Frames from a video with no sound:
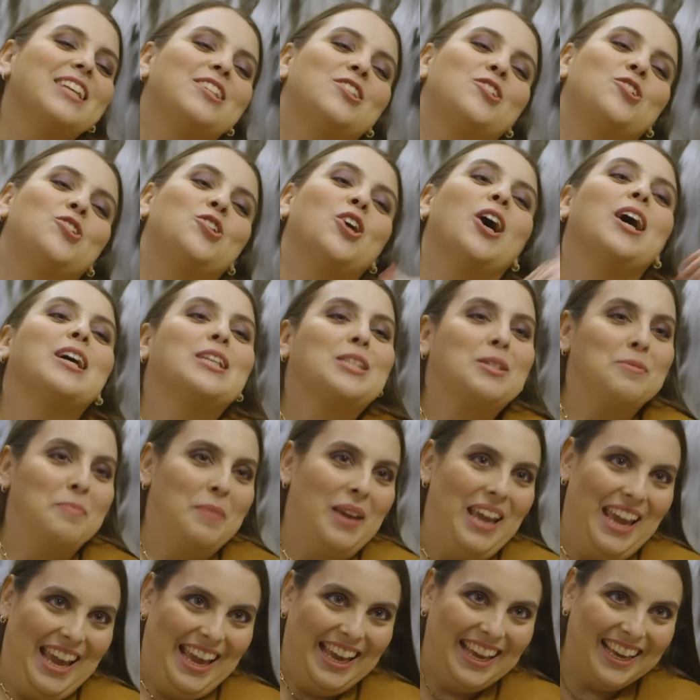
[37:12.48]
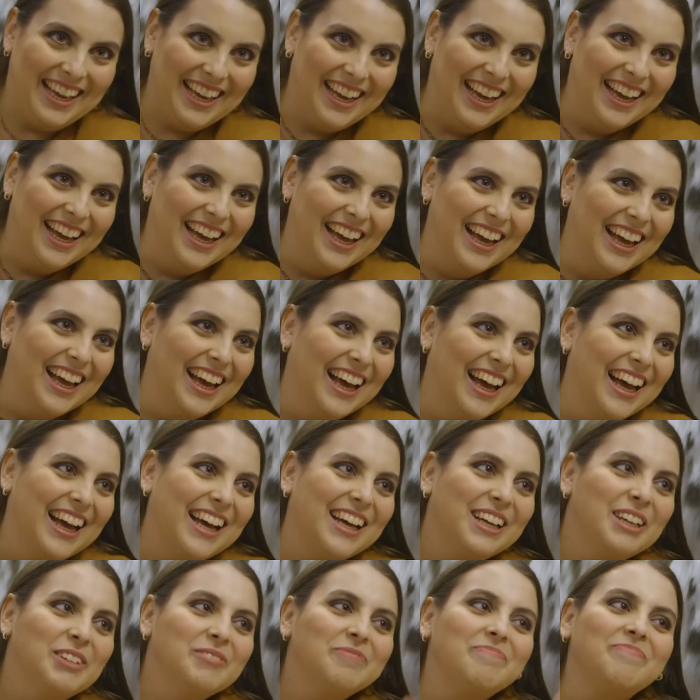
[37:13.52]
it's just me.
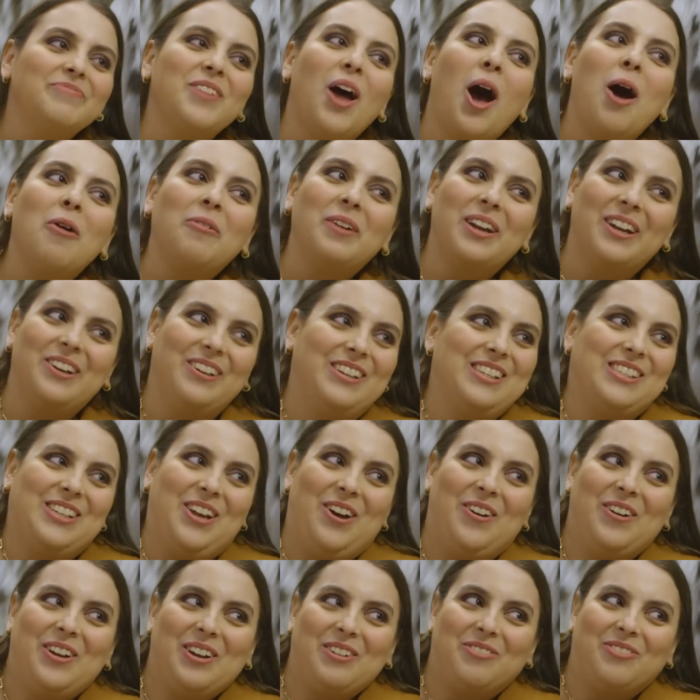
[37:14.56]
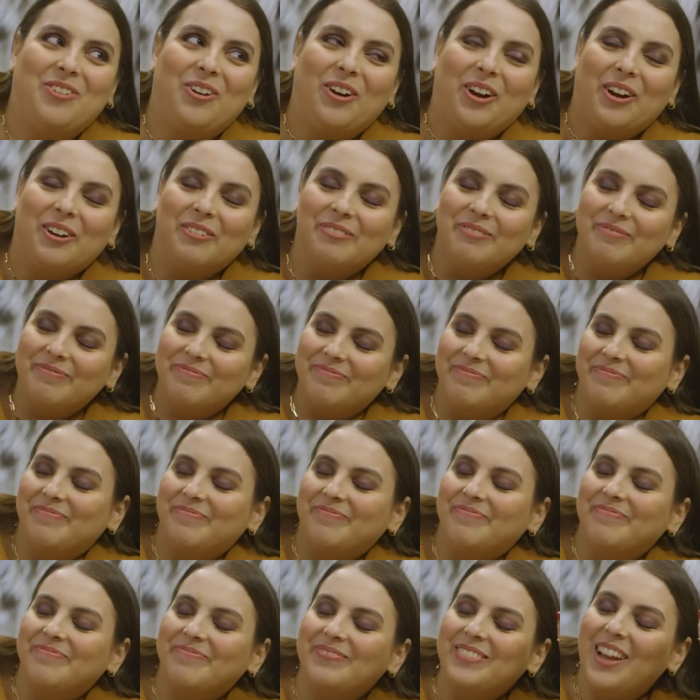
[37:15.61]
Not what I was going for.
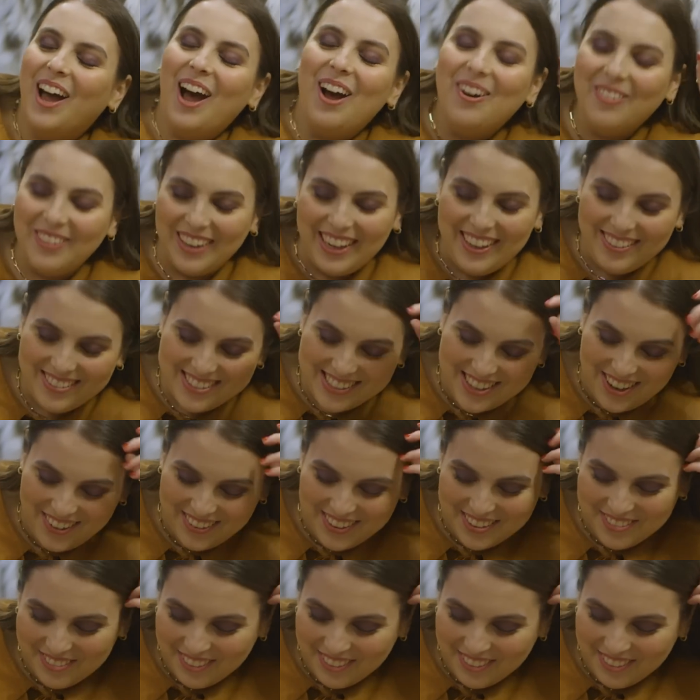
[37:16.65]
Not what I was going